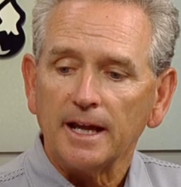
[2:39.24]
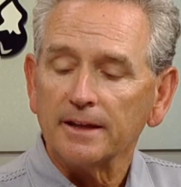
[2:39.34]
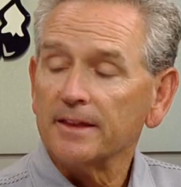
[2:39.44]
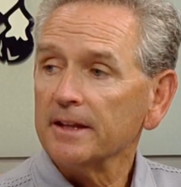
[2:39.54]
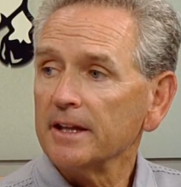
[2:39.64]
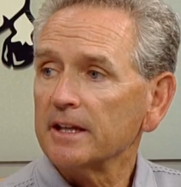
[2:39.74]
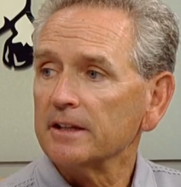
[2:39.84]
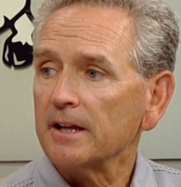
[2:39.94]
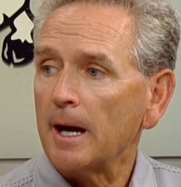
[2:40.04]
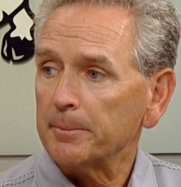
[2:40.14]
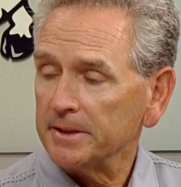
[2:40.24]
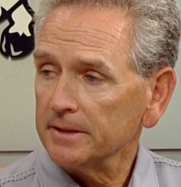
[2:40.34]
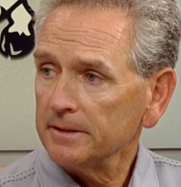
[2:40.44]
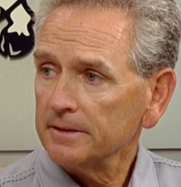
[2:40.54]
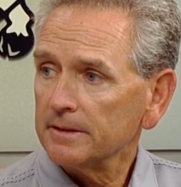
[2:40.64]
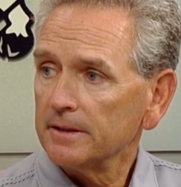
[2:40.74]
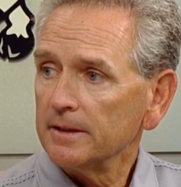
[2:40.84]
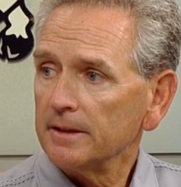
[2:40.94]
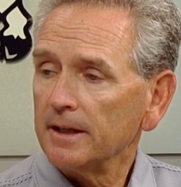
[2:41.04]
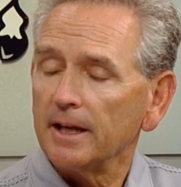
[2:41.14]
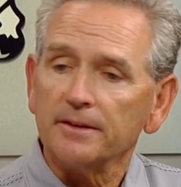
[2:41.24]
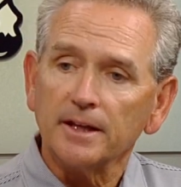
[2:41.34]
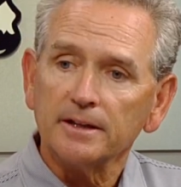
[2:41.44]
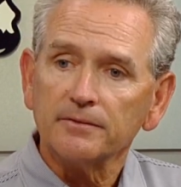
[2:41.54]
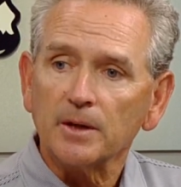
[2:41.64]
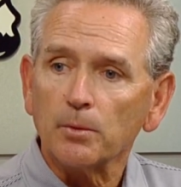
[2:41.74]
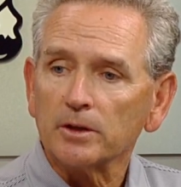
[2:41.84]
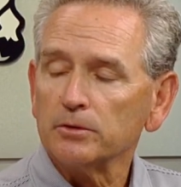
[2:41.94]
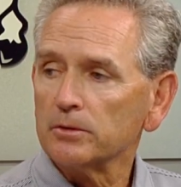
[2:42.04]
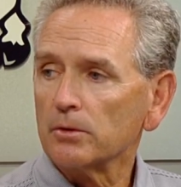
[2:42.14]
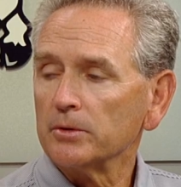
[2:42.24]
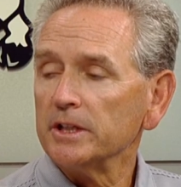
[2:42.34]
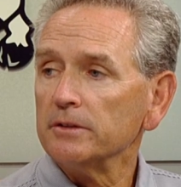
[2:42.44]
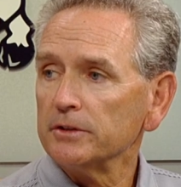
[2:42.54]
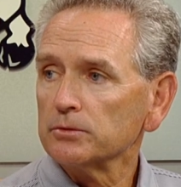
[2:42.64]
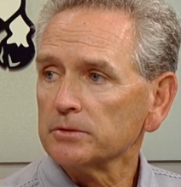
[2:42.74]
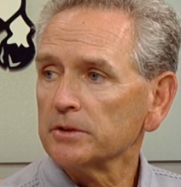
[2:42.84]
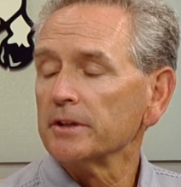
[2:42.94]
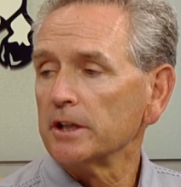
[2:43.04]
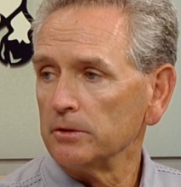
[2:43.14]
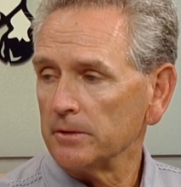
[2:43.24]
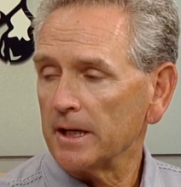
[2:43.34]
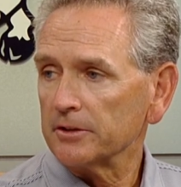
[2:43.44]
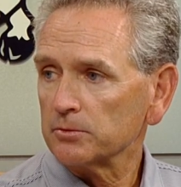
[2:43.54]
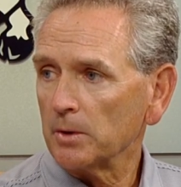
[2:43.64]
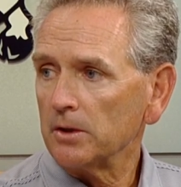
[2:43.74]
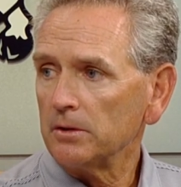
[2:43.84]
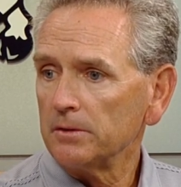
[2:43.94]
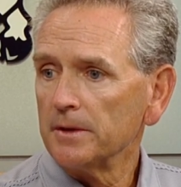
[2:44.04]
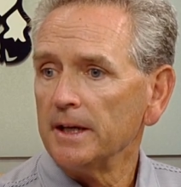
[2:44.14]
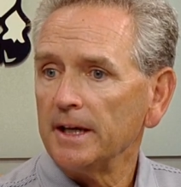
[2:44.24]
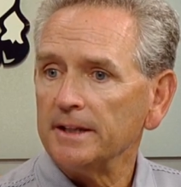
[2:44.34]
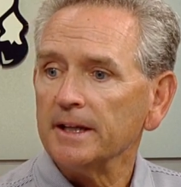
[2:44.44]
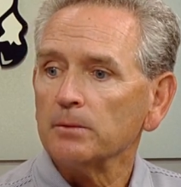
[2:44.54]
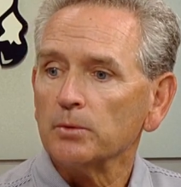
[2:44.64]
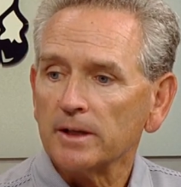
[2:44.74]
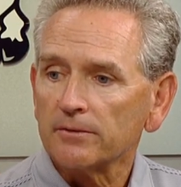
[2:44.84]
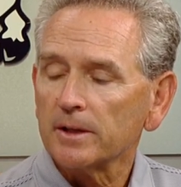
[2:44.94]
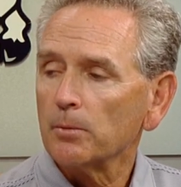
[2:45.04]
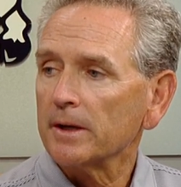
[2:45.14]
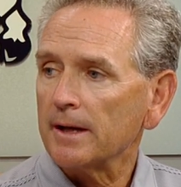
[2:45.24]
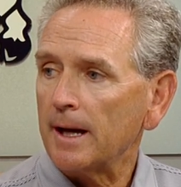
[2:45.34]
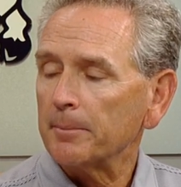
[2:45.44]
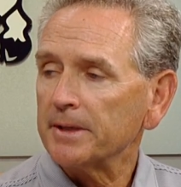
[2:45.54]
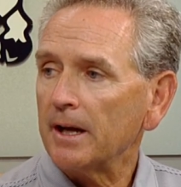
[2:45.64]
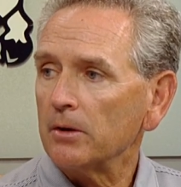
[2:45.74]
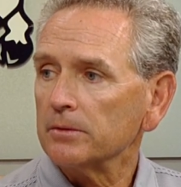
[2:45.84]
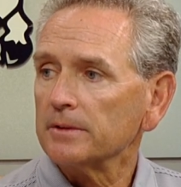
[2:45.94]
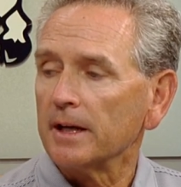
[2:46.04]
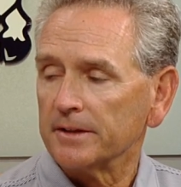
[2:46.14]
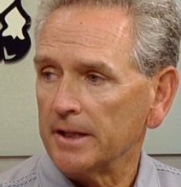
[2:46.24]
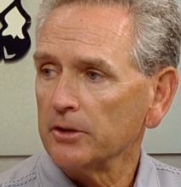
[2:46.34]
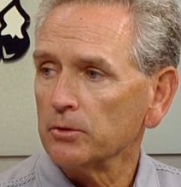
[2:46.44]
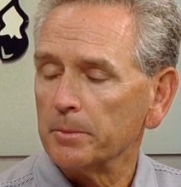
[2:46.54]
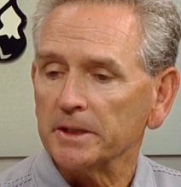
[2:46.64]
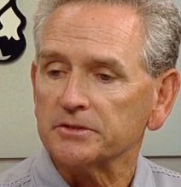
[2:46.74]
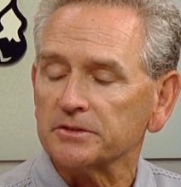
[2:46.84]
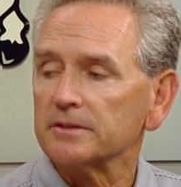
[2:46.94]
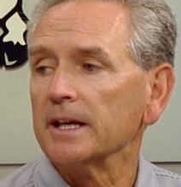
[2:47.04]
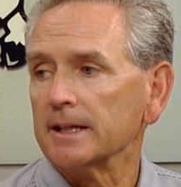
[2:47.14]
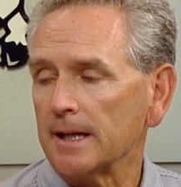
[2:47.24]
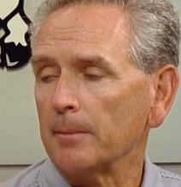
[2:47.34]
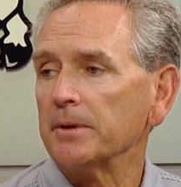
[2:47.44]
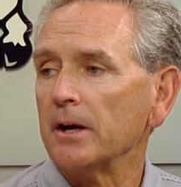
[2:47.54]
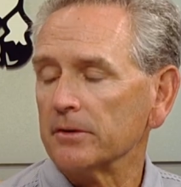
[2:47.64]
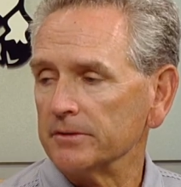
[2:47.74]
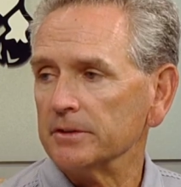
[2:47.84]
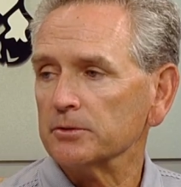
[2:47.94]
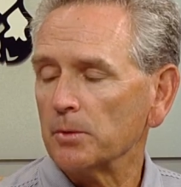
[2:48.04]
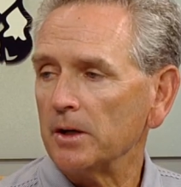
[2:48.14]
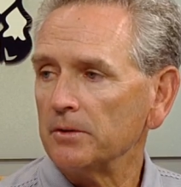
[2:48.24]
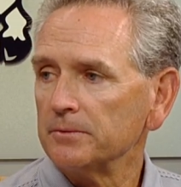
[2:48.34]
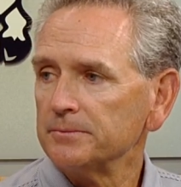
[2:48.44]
and then they can opt in, and then if they want to do their own individual deal, they can do that as well. And then whenever they want to opt out on an annual basis, they can opt out of it as well.